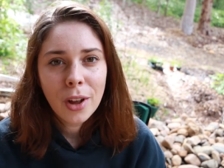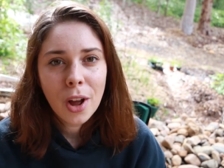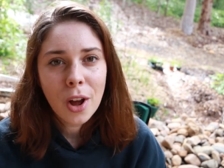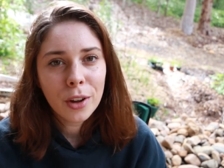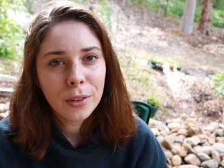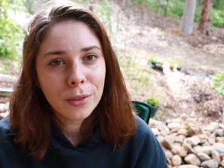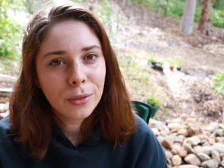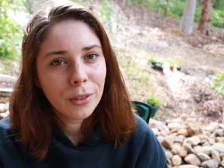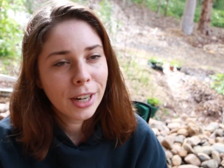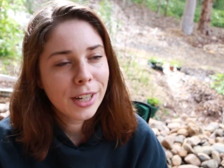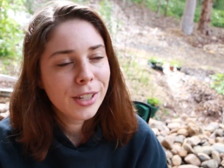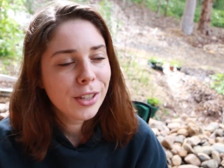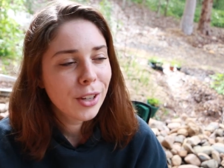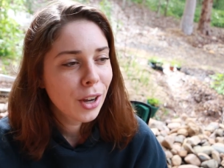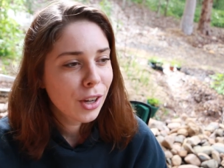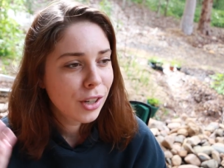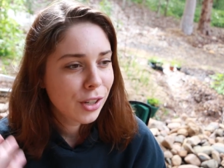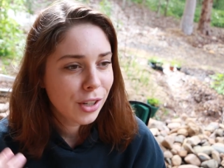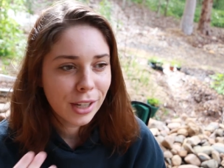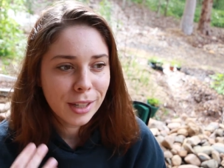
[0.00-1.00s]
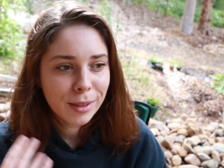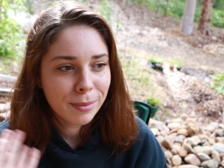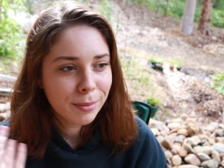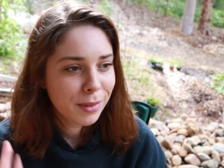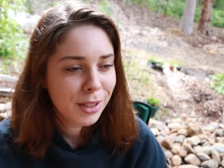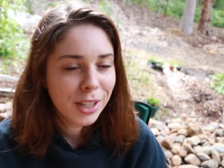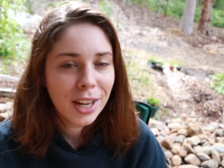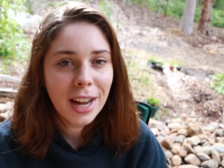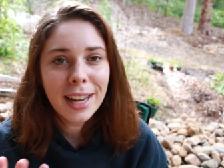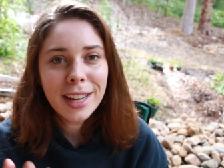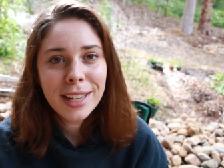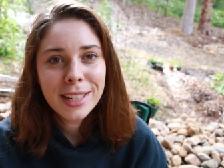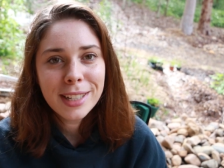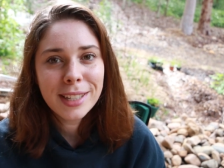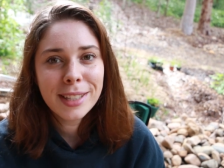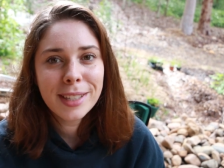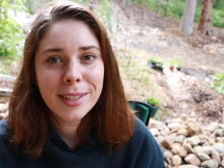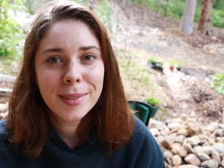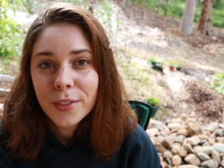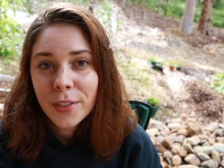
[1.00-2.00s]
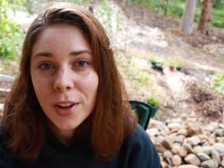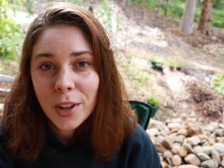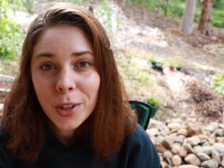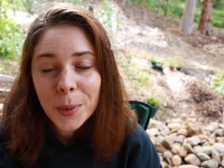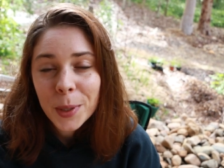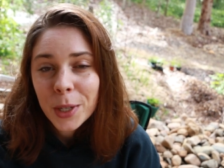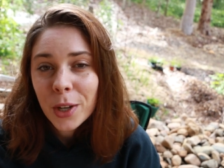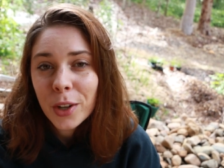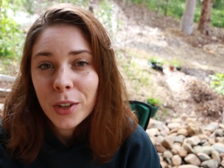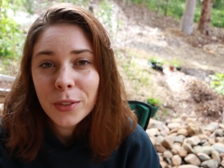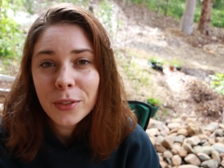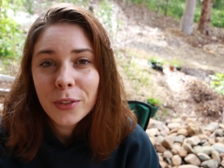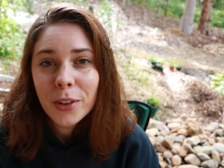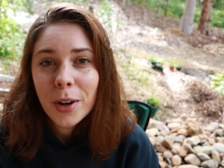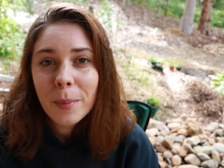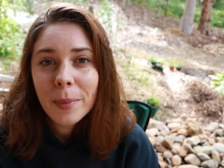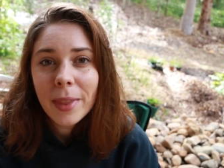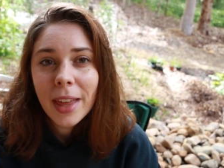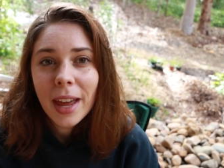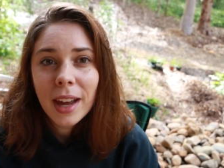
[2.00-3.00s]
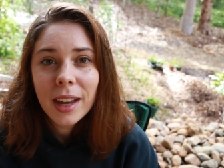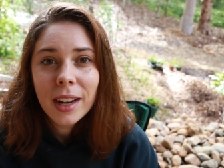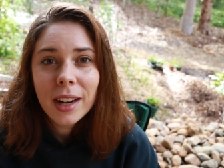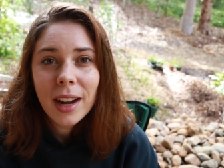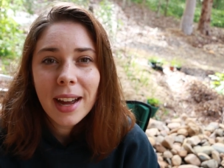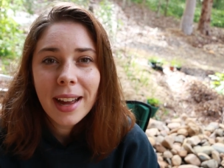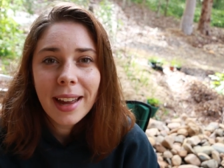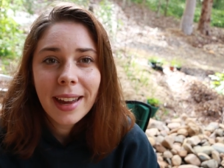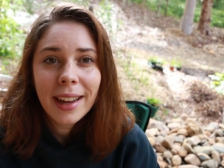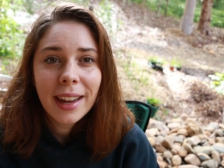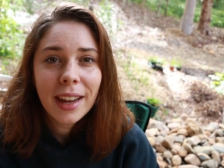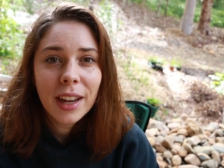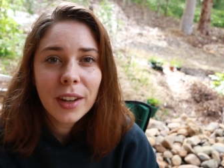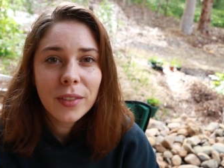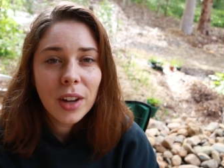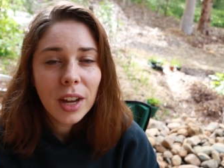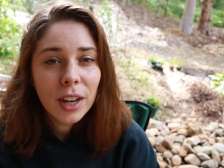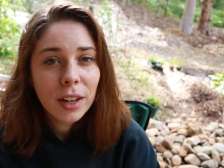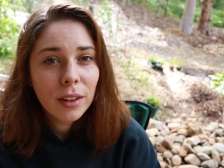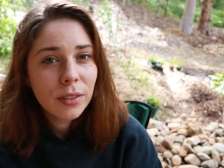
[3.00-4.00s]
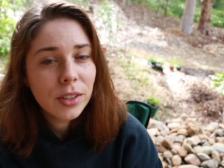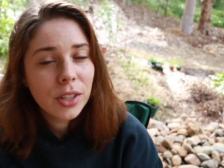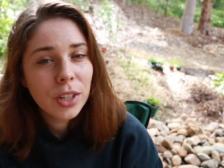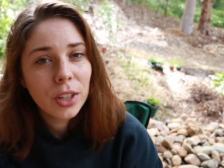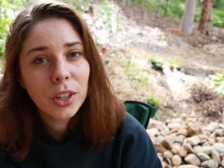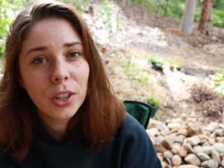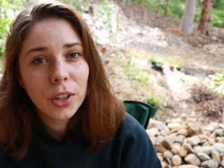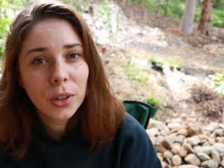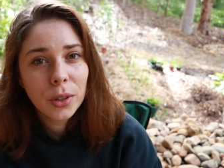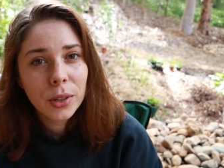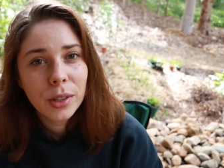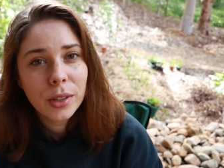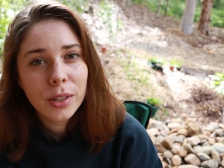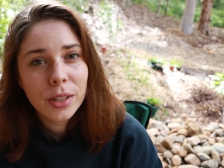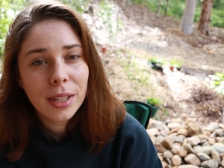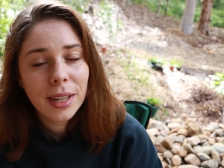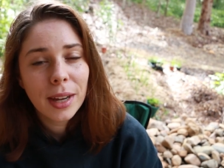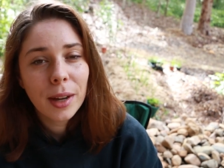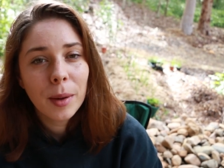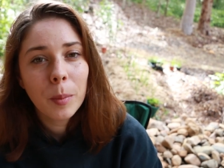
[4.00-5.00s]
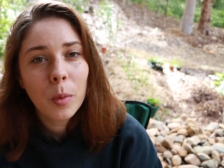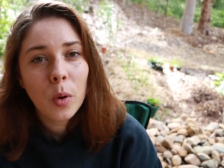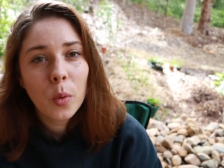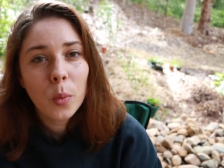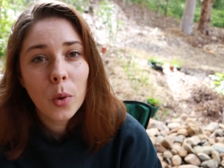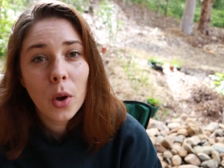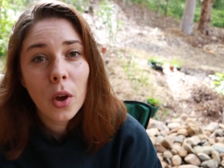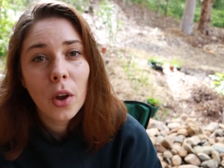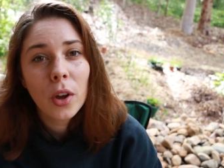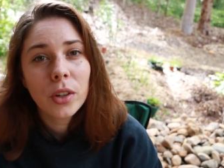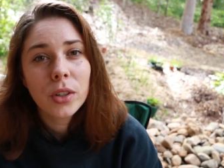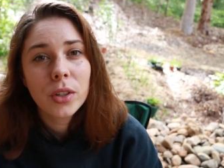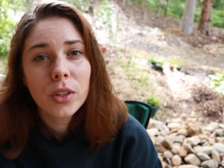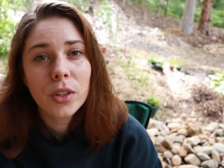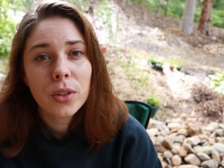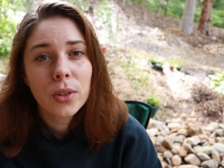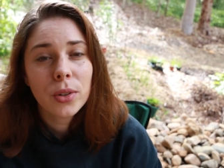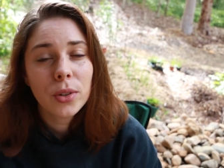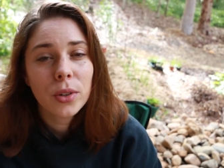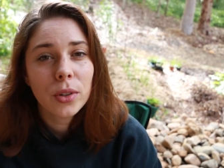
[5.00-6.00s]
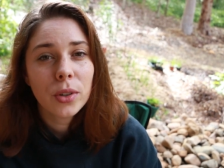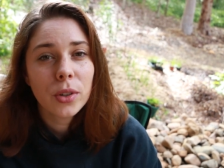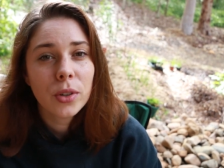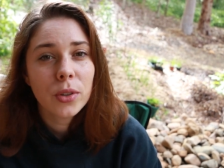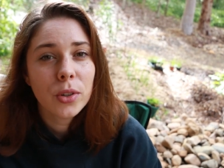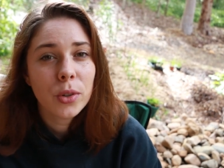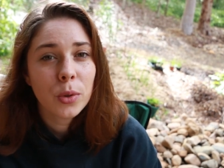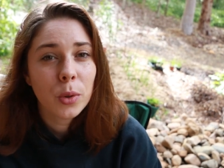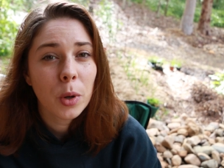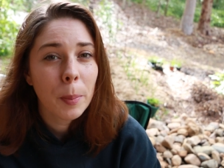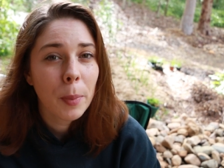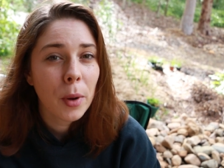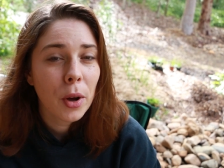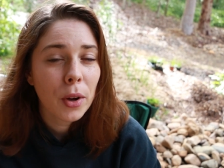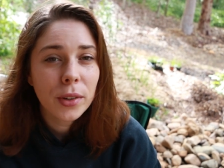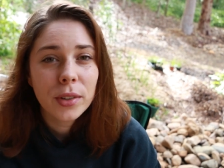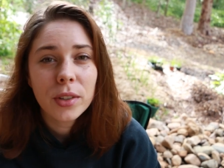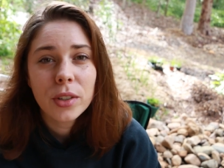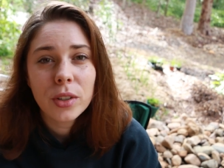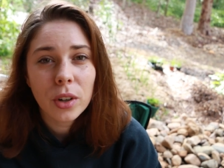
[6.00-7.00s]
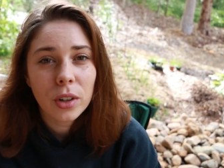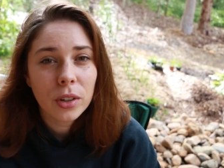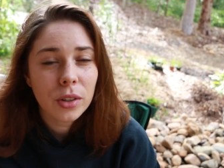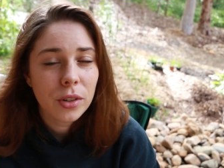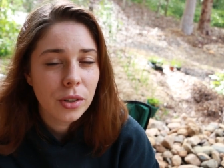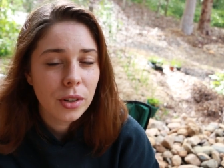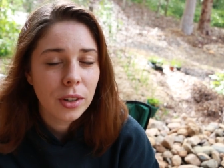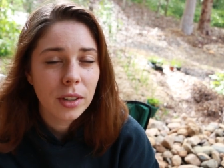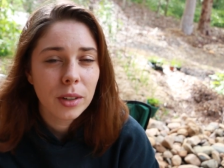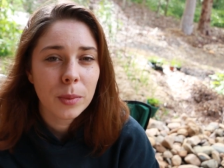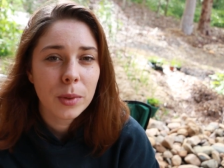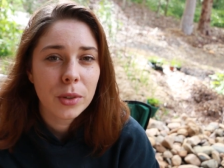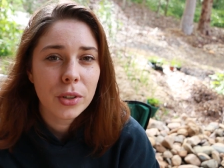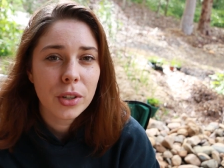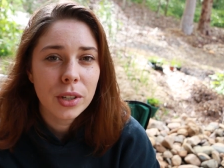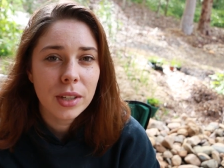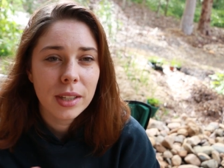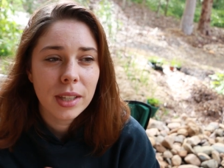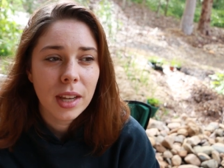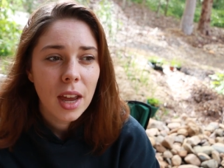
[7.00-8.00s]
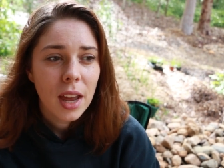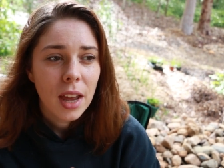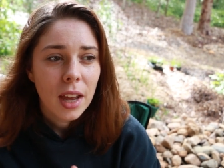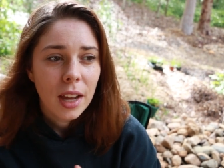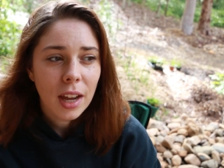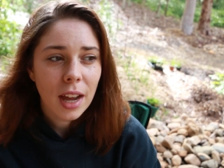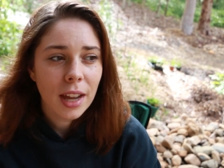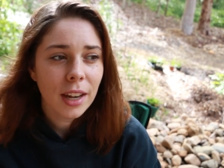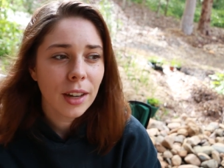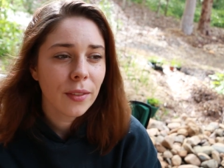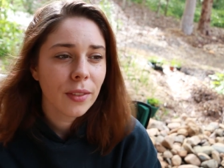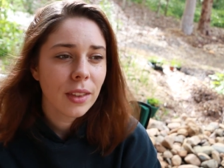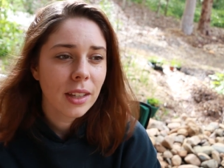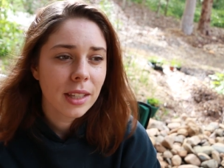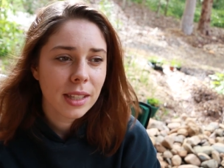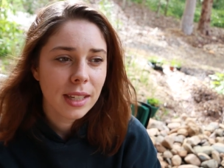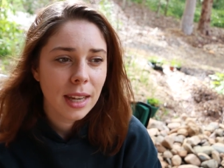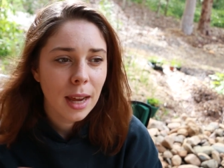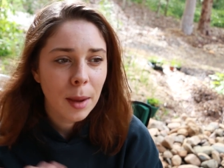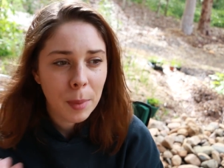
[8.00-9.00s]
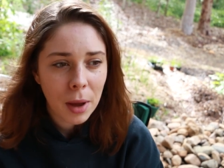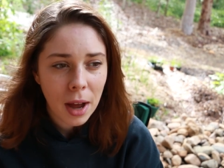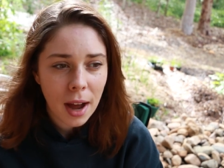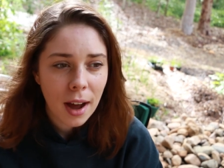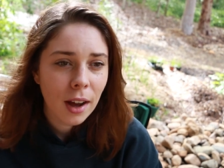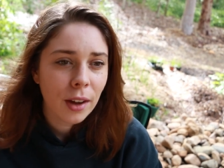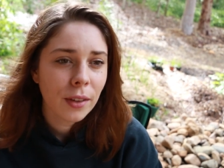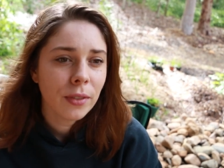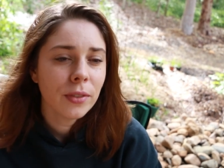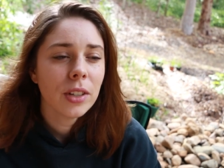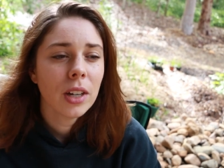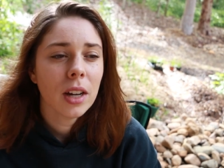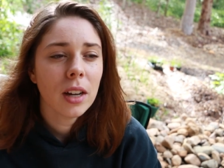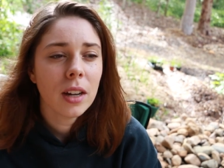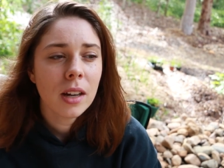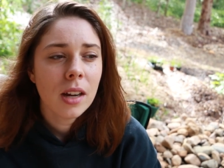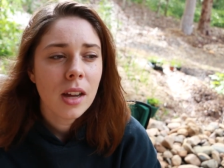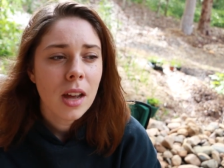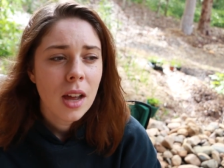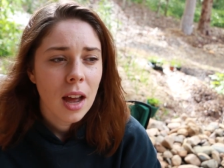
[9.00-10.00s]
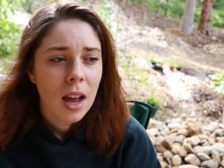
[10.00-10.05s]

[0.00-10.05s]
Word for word: of research and science. Following on from that, I have kind of secured some work to do a postdoctorate, which is kind of the step after